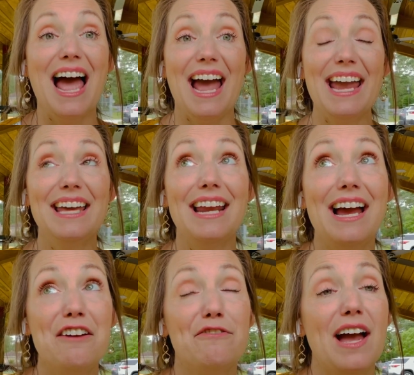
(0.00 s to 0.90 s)
And I
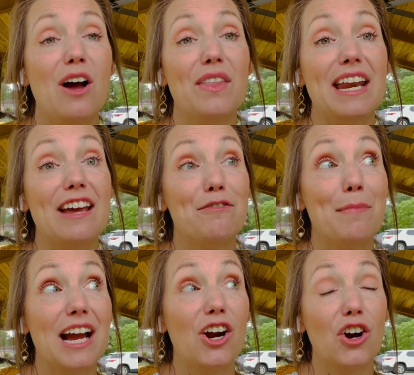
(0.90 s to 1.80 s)
have found that if
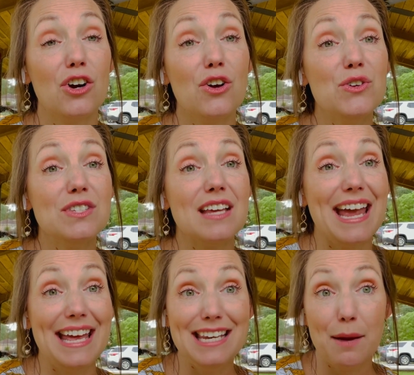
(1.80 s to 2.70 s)
my girls
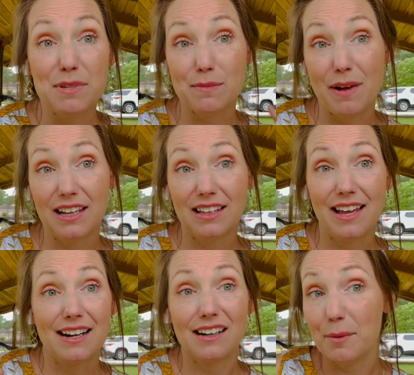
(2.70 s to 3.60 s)
end up smelling
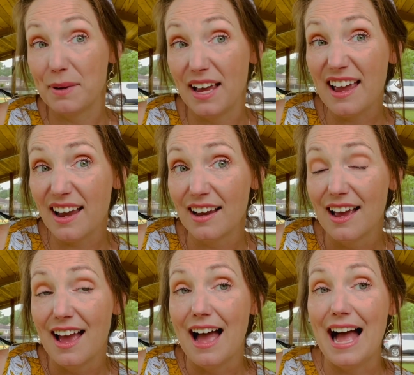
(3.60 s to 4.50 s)
like a
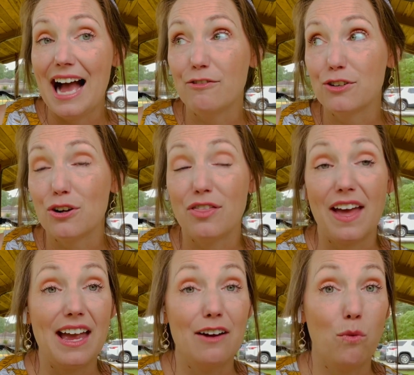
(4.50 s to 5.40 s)
cupcake after
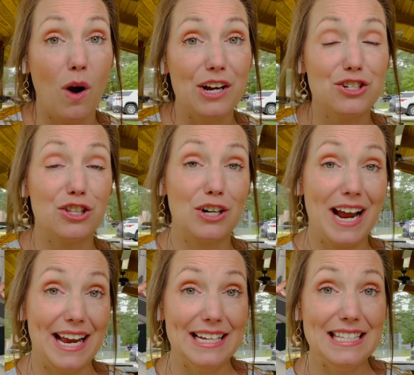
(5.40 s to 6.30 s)
they have washed their
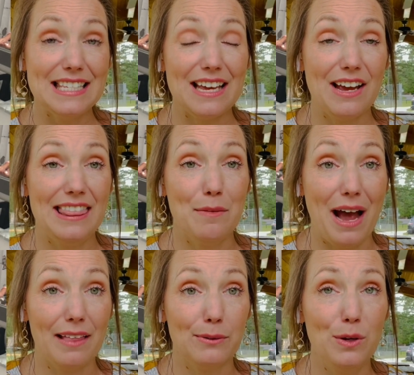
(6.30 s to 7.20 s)
hands in the
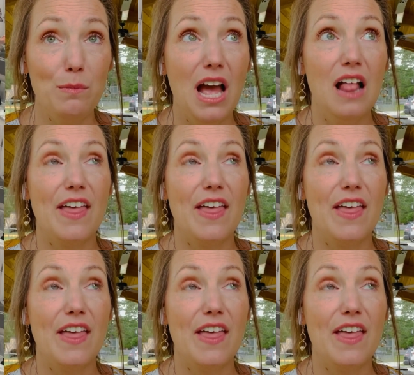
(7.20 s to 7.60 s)
bathroom,